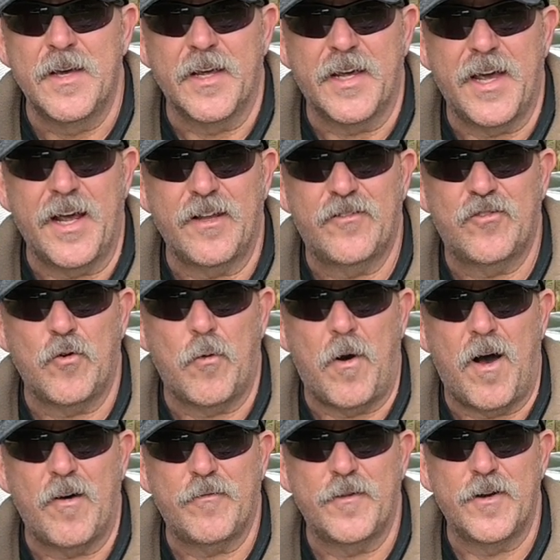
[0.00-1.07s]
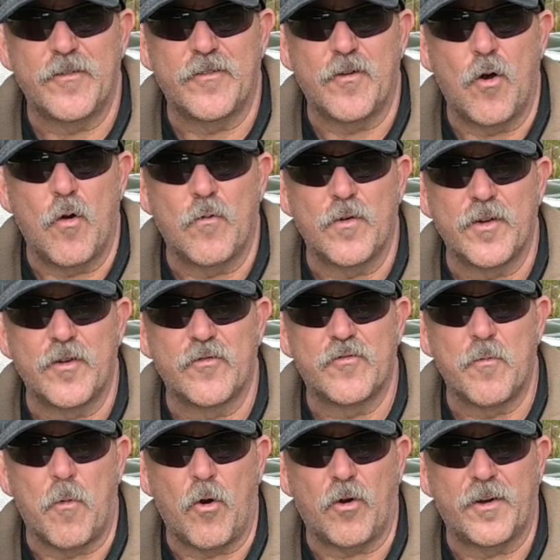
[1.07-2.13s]
Gain so often is an
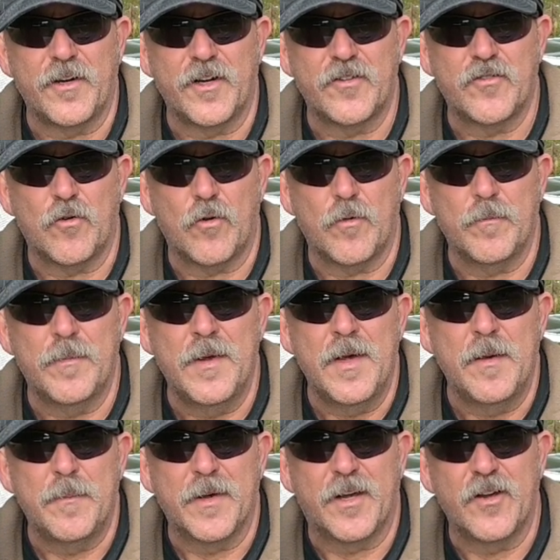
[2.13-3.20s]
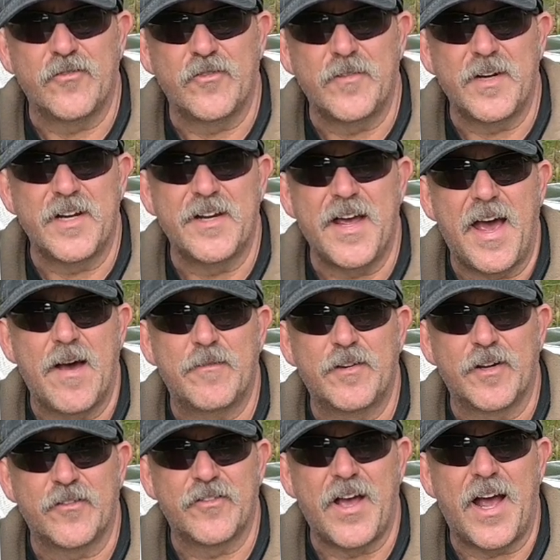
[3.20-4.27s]
overused marketing term because you need to have
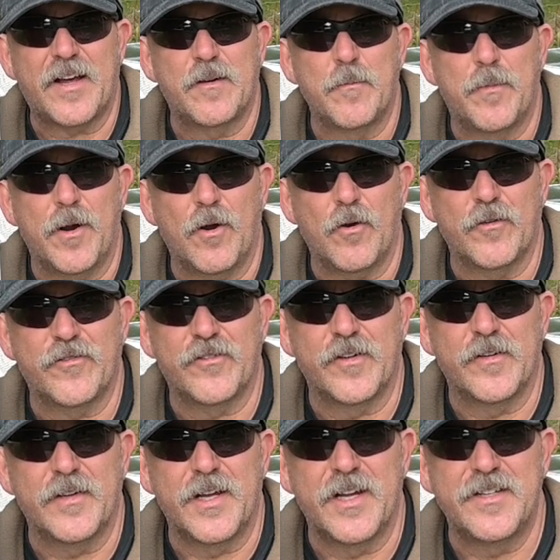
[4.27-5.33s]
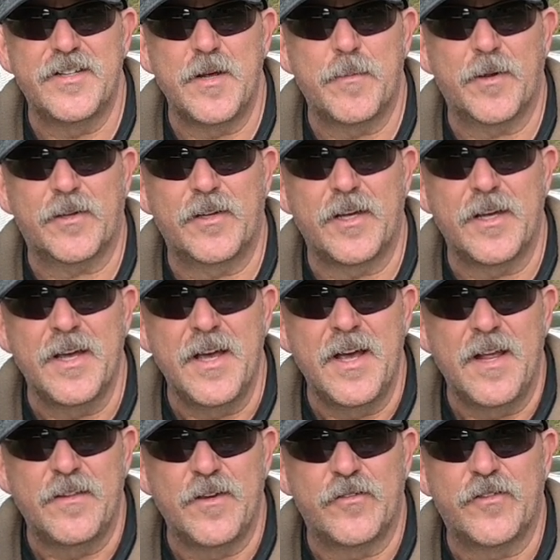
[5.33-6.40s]
an exact comparison, and typically
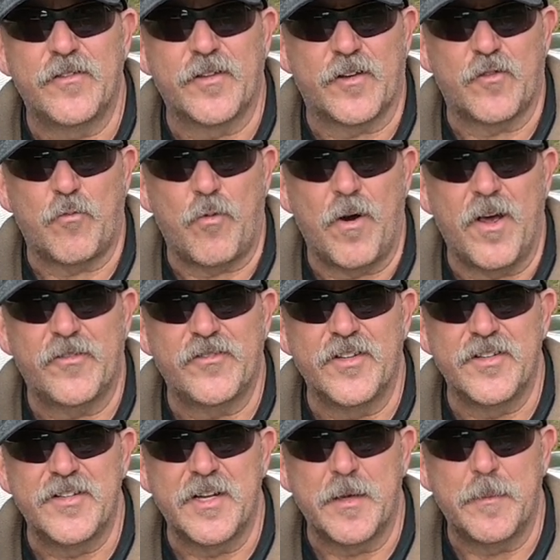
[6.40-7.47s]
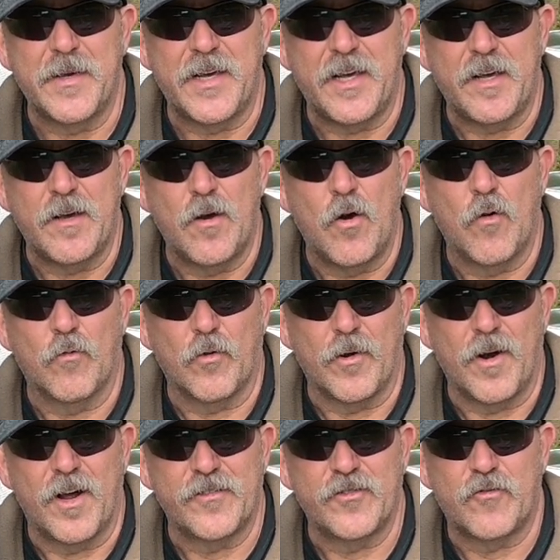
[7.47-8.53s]
this is expressed in dB over
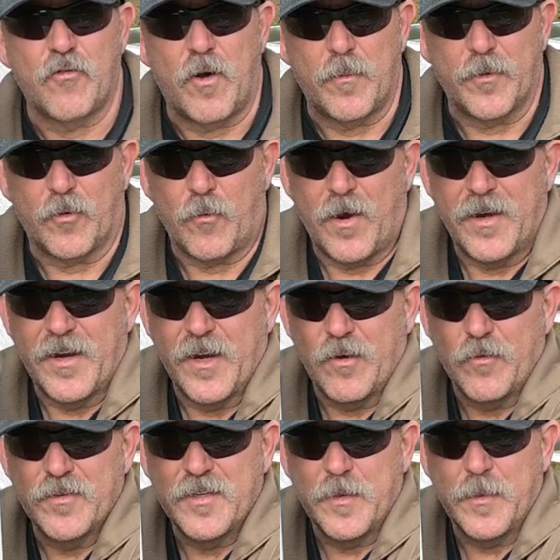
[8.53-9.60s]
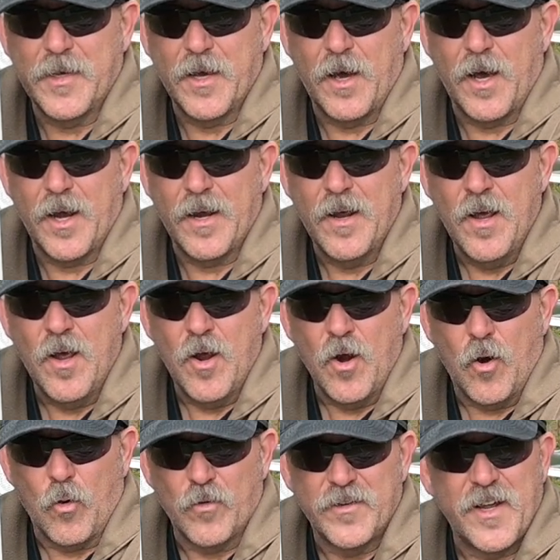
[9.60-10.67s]
an isotropic radiator, D B I,
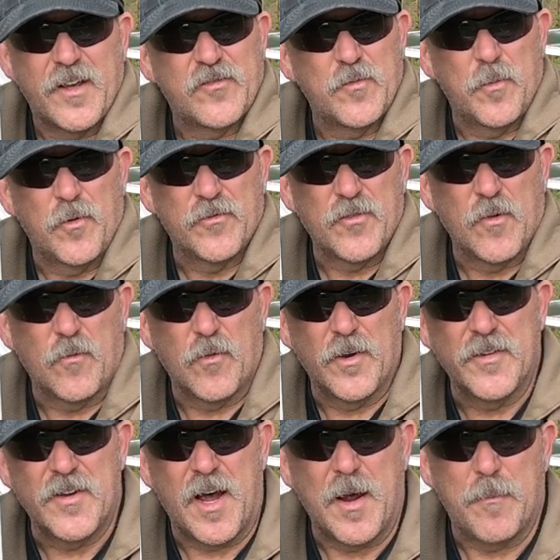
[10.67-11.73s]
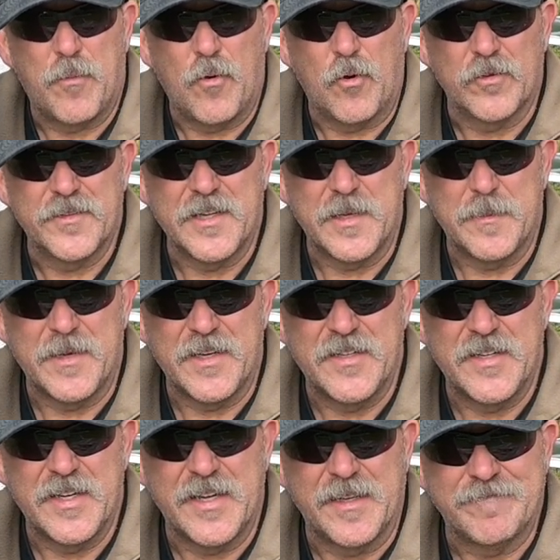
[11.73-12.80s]
or decibels over a dipole, D B
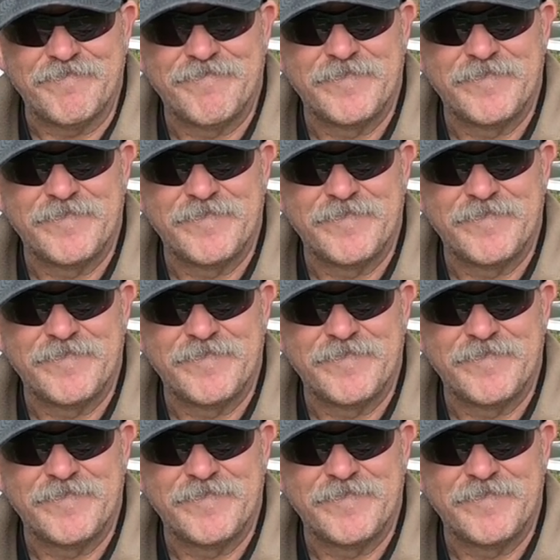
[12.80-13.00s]
D.